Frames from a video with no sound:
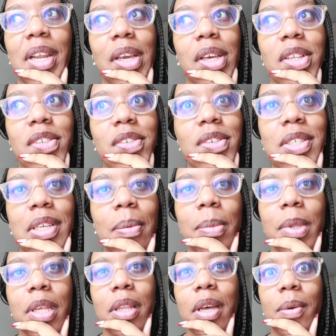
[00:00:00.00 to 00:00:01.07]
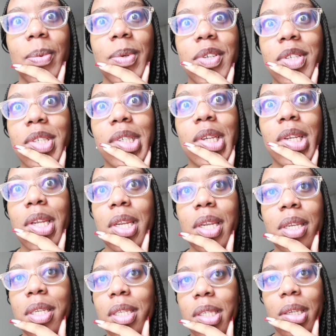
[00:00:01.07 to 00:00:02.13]
Like it's just something that we just
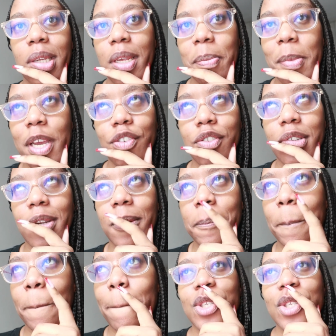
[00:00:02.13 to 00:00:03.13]
didn't imagine.